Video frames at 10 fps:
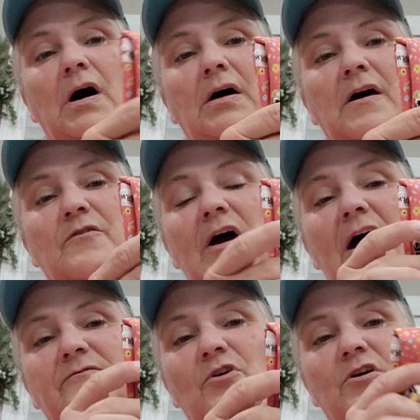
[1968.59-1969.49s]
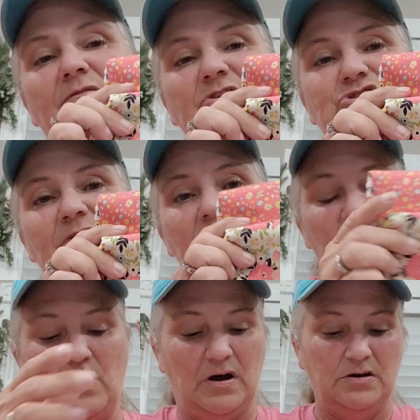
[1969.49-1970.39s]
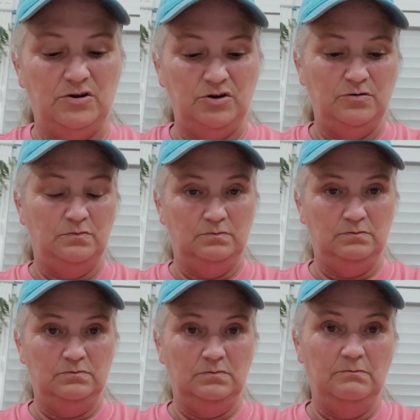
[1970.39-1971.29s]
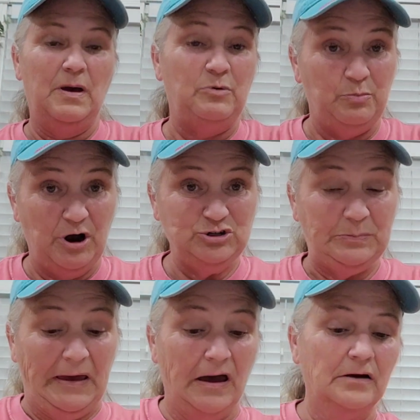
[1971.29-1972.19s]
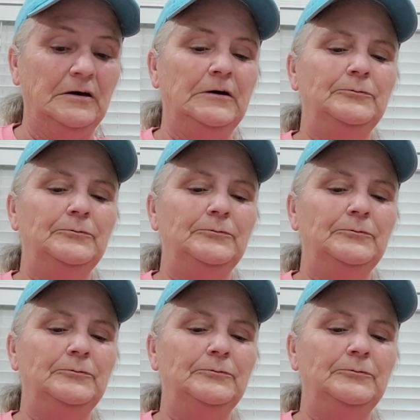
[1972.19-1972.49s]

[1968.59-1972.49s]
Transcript: another half yard of each of these so I can do maybe project bag,